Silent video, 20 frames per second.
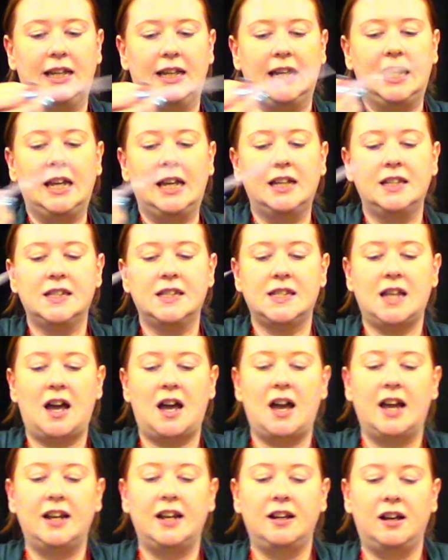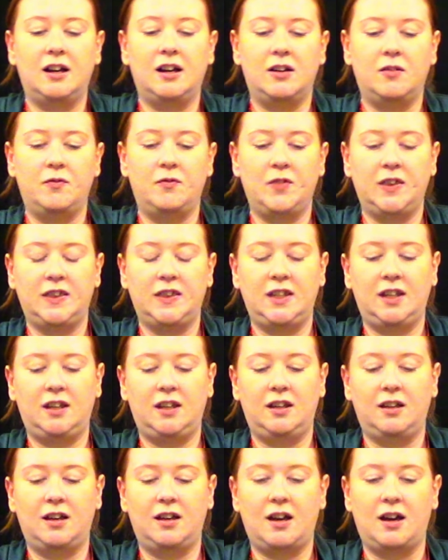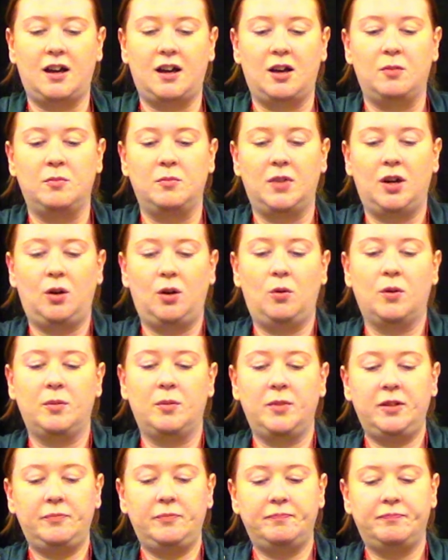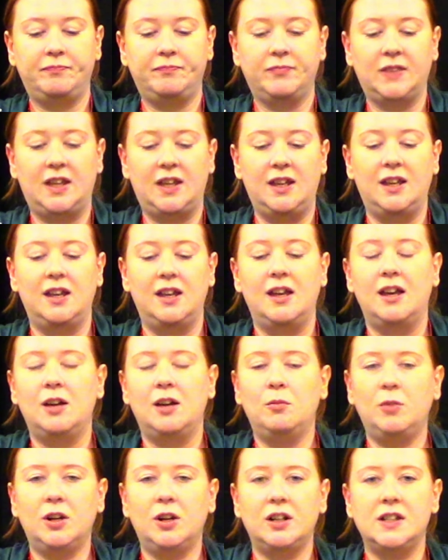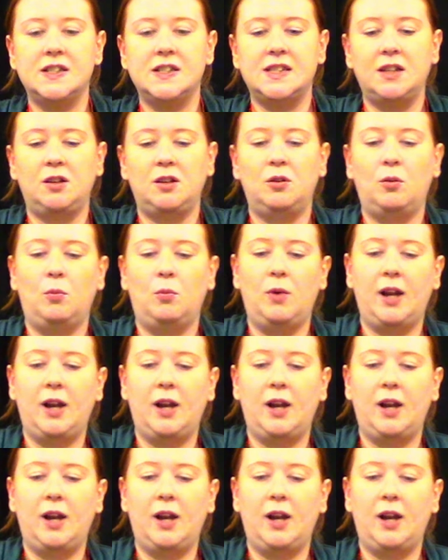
inside of the ornament, and we're gonna see what